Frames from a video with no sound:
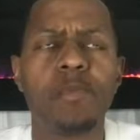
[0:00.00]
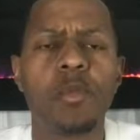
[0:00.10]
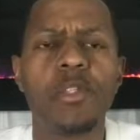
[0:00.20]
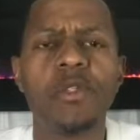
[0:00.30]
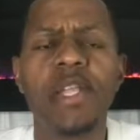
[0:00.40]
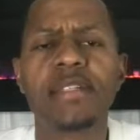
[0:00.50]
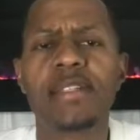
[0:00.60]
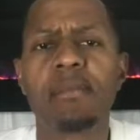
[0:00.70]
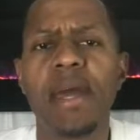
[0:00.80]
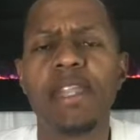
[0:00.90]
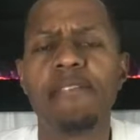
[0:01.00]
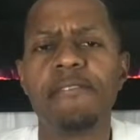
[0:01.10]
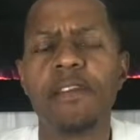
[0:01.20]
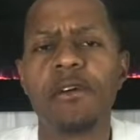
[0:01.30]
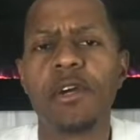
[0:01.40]
When you let somebody
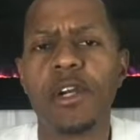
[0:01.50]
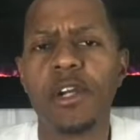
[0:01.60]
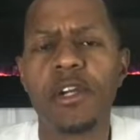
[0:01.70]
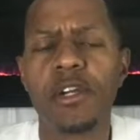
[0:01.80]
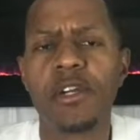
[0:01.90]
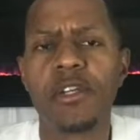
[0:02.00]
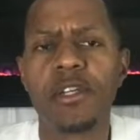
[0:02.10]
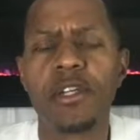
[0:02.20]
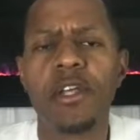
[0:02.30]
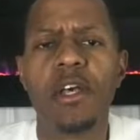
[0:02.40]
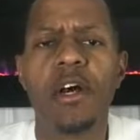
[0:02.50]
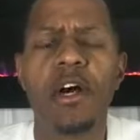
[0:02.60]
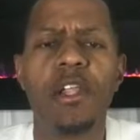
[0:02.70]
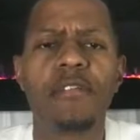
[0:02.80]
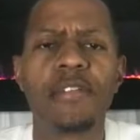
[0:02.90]
feel heard,
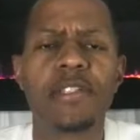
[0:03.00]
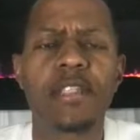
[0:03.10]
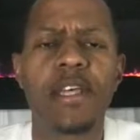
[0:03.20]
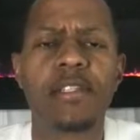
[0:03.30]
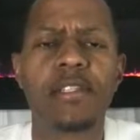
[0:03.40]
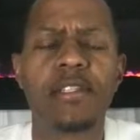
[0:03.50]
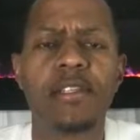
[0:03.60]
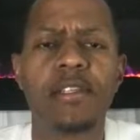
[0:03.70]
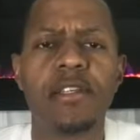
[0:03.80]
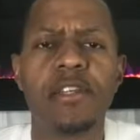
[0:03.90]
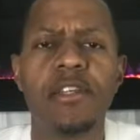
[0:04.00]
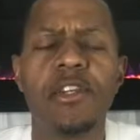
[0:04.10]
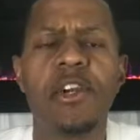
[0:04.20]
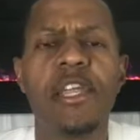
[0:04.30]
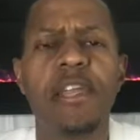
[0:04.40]
all of a sudden,
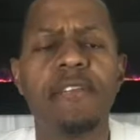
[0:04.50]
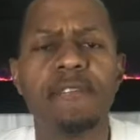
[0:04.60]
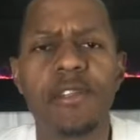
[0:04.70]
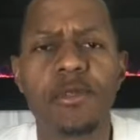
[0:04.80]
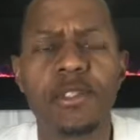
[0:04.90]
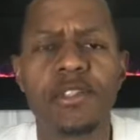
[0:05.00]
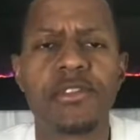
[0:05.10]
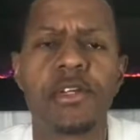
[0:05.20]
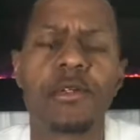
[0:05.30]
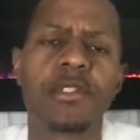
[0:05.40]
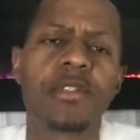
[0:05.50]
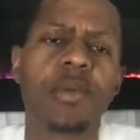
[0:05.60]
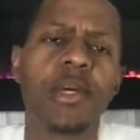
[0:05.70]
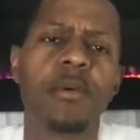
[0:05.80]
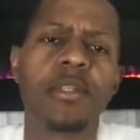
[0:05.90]
your influence grows as
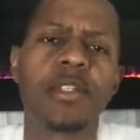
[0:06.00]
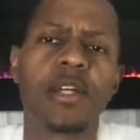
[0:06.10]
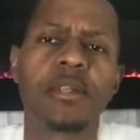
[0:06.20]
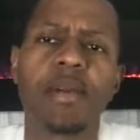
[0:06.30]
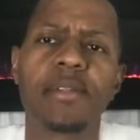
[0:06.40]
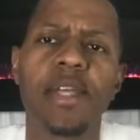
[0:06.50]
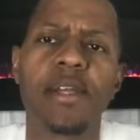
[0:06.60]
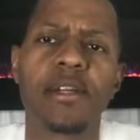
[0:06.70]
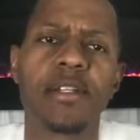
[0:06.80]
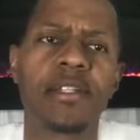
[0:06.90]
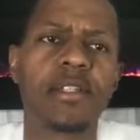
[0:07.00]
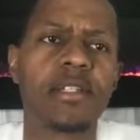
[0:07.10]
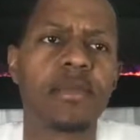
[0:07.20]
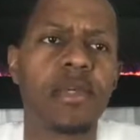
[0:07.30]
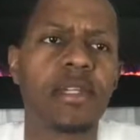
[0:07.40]
well. We talked about that earlier
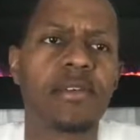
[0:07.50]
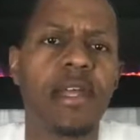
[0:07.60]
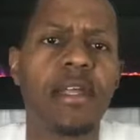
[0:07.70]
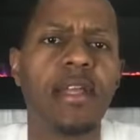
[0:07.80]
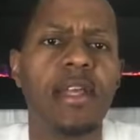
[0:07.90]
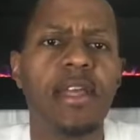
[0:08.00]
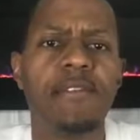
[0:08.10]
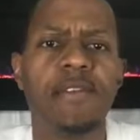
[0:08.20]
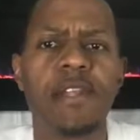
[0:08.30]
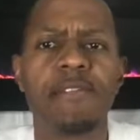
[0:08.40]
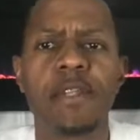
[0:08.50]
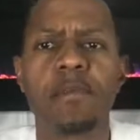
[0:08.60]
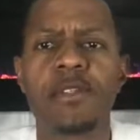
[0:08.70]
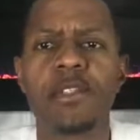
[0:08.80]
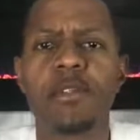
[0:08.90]
this week, right? If you're ready for
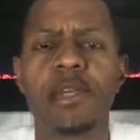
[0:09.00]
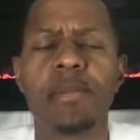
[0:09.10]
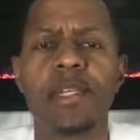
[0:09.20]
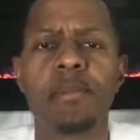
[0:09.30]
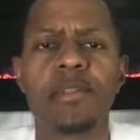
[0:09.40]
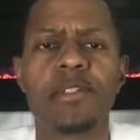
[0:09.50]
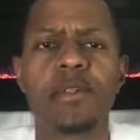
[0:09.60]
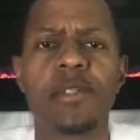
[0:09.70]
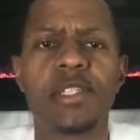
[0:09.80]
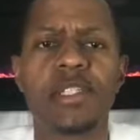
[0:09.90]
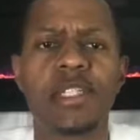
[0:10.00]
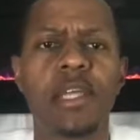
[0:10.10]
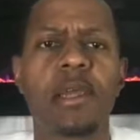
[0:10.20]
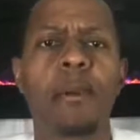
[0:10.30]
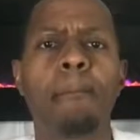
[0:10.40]
number 2, give me a number 2 and a
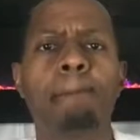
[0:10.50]
share.